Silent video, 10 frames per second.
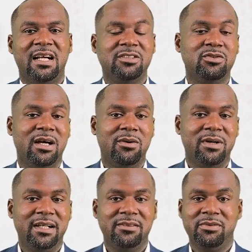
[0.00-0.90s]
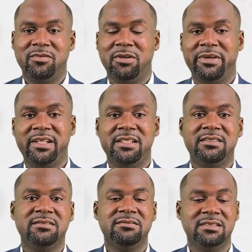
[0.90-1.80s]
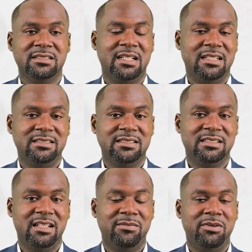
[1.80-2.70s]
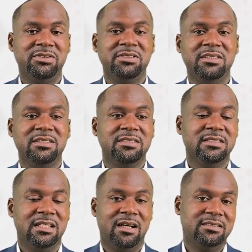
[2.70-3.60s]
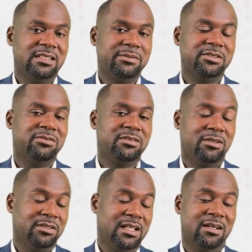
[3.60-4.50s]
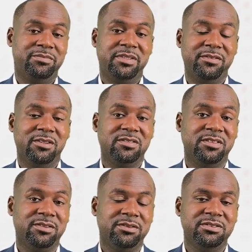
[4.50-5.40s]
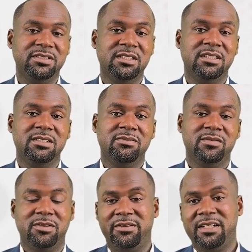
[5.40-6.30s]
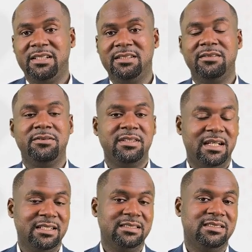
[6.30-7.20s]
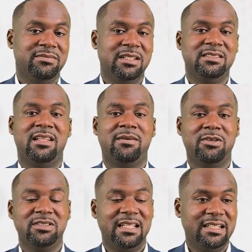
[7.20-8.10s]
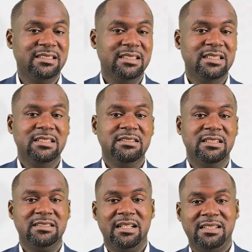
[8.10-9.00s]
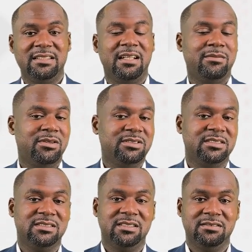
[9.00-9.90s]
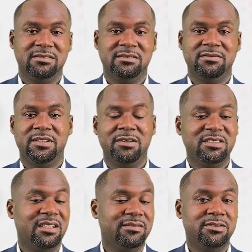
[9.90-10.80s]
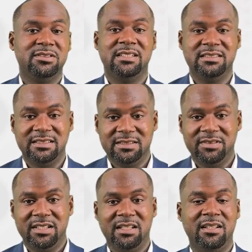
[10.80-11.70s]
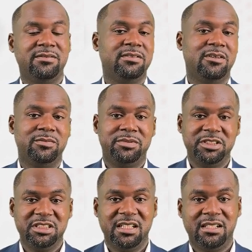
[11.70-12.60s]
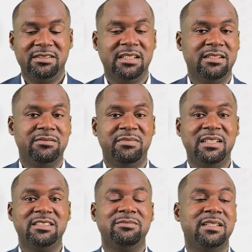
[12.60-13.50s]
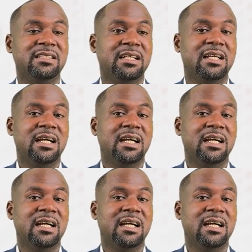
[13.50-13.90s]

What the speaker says: As you are aware, we've already discussed the syllabus in our subject or in our previous videos. We've already looked at the CIMA syllabus, that the syllabus is in various levels, the certificate level, the operational, the management,